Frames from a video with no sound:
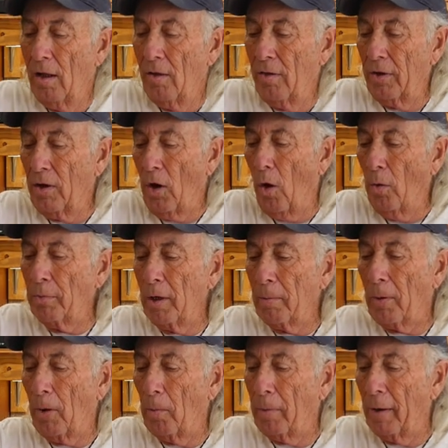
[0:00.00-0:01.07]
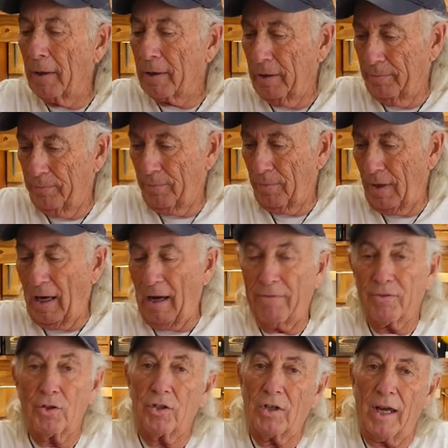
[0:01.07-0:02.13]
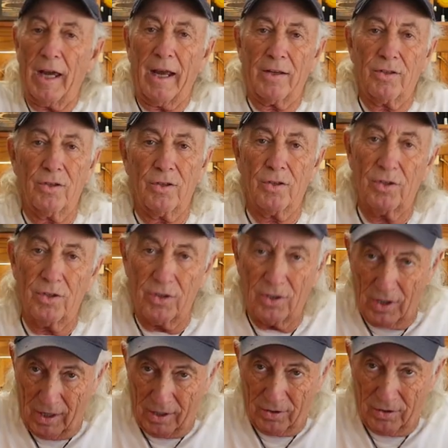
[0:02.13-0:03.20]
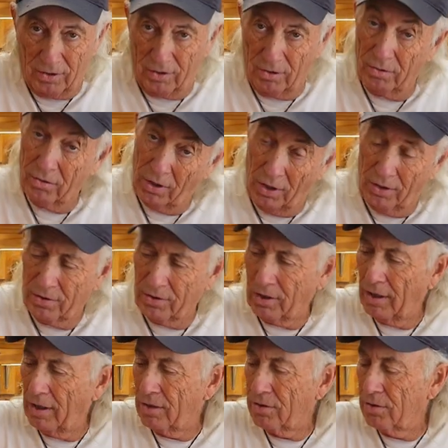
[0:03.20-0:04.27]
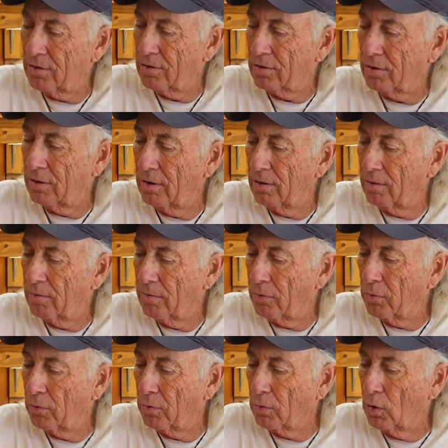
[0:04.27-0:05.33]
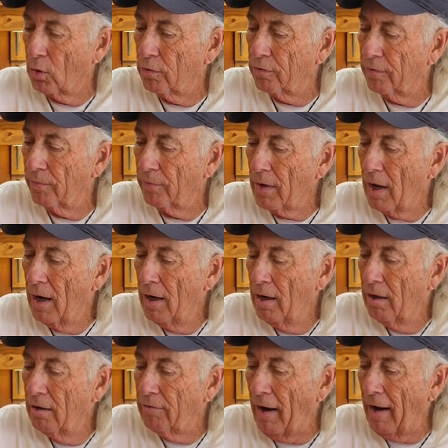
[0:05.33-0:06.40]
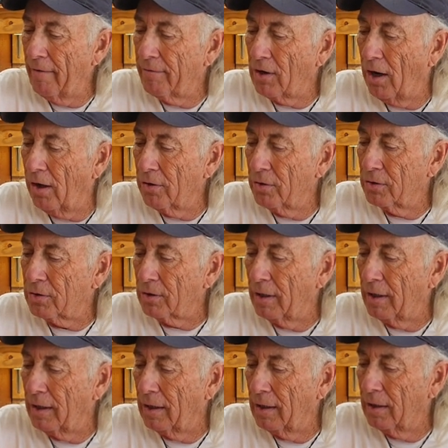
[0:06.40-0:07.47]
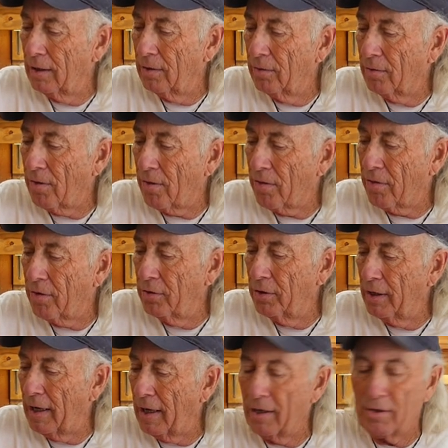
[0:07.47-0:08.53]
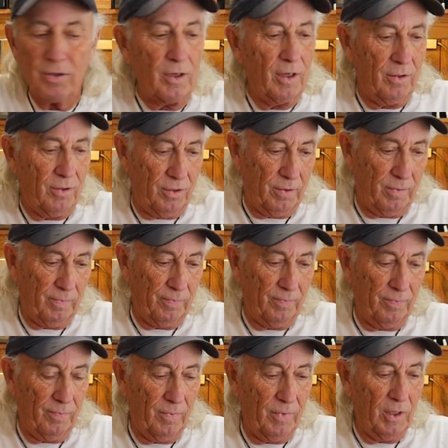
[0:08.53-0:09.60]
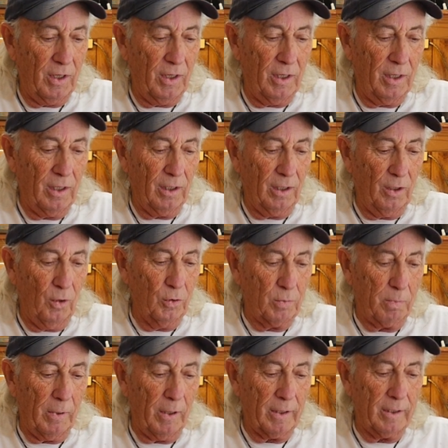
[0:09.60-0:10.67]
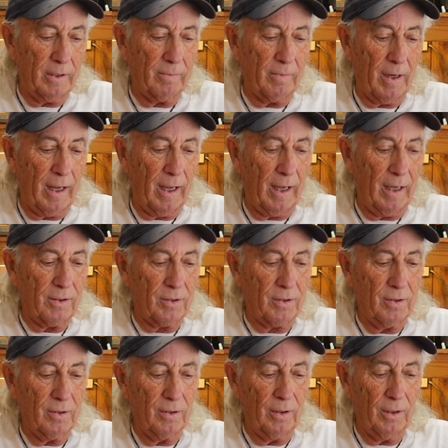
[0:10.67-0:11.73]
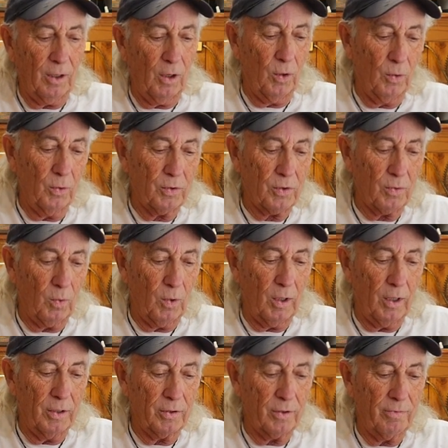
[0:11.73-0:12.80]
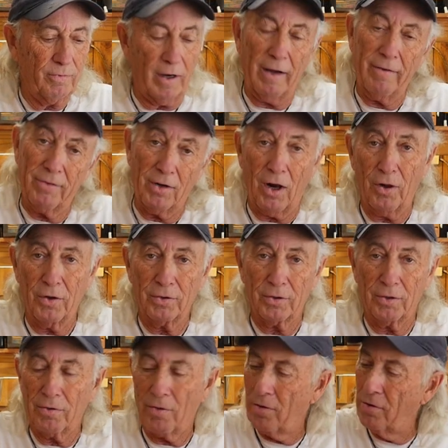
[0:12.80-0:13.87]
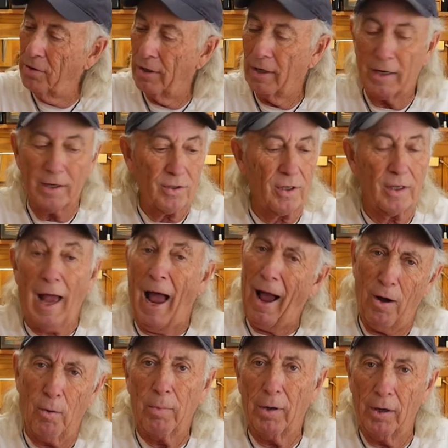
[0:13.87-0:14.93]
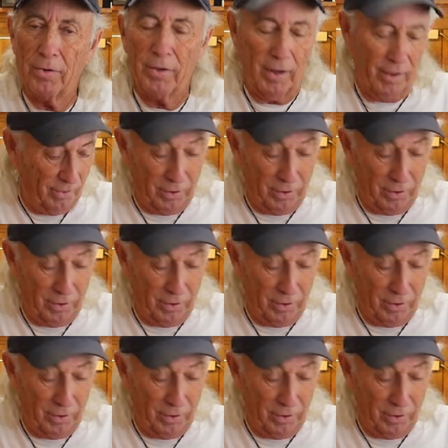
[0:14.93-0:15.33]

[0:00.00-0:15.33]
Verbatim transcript: The Home Depot bucket, after tax, this is in Texas, so sales tax is uh, through the roof, $5.39. The Lowe's bucket at Lowe's was $5.39. How about that?